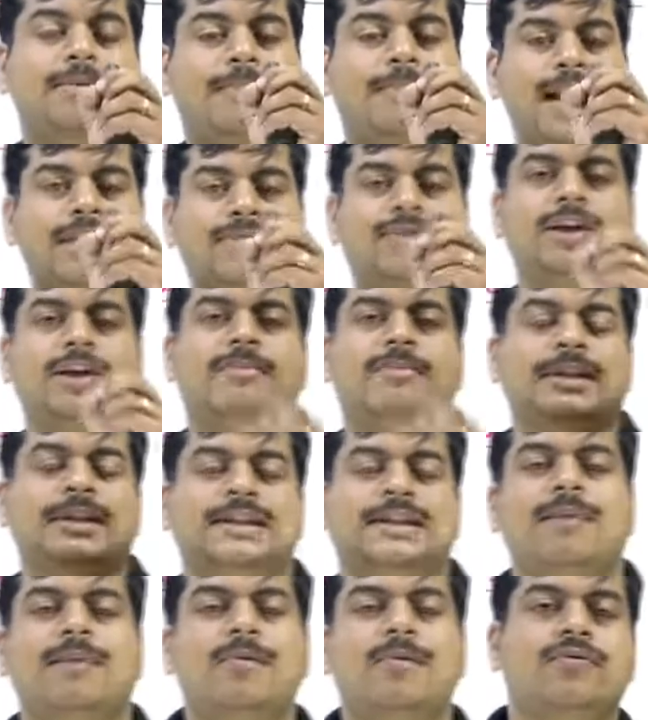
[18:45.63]
by 3 means
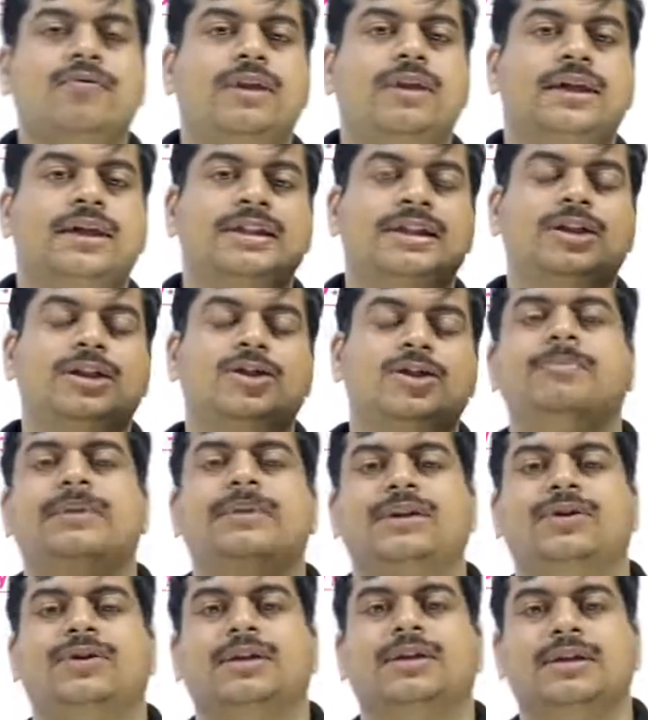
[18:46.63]
sum of the digits should be
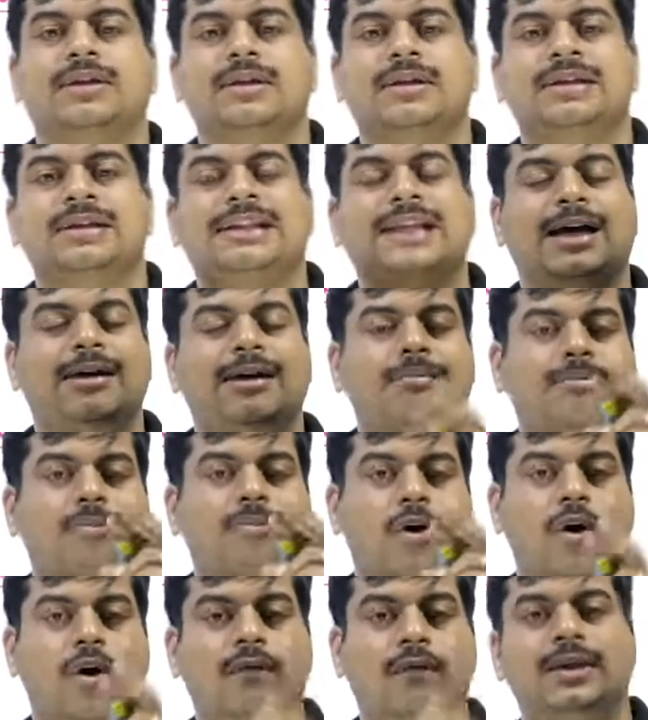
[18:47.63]
3. Sum
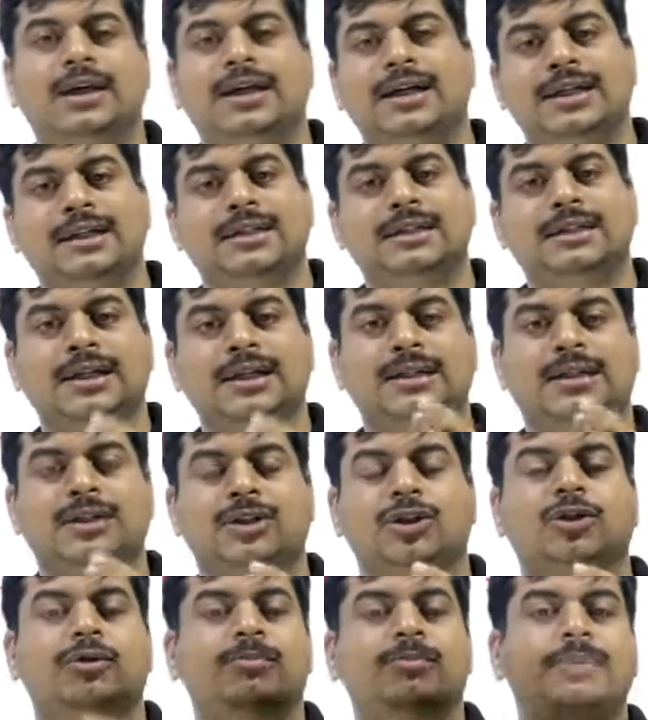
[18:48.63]
of the digits
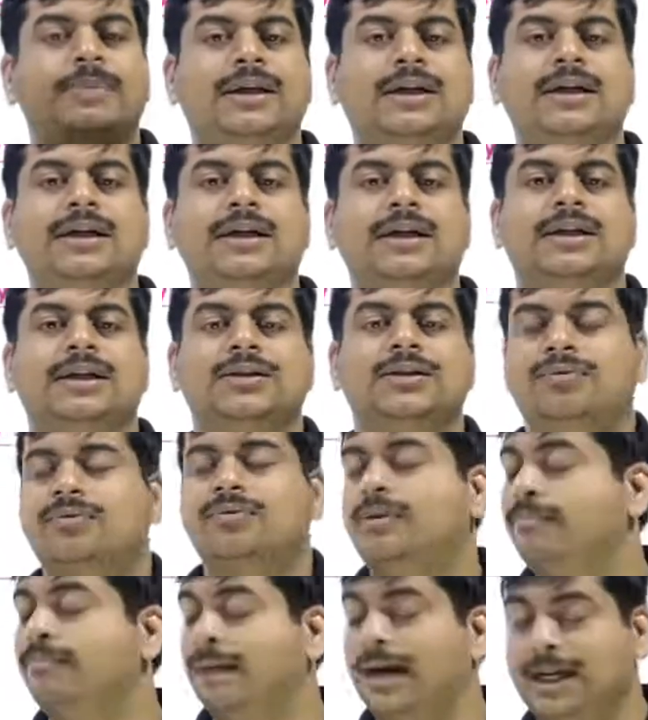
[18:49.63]
should be
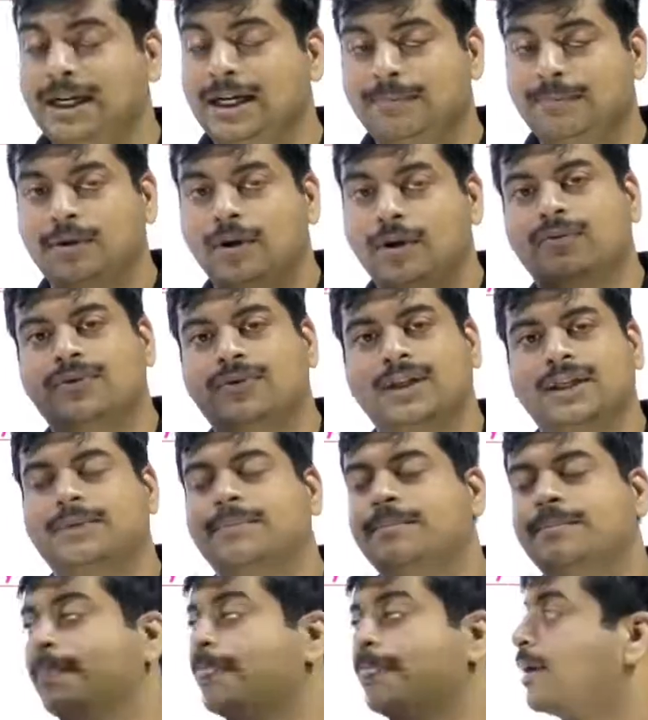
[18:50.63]
multiple of 3.
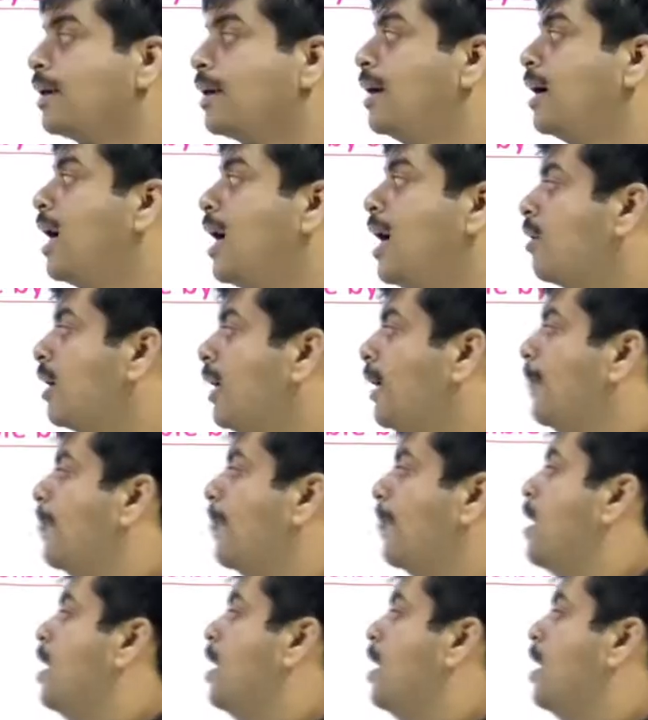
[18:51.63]
Okay.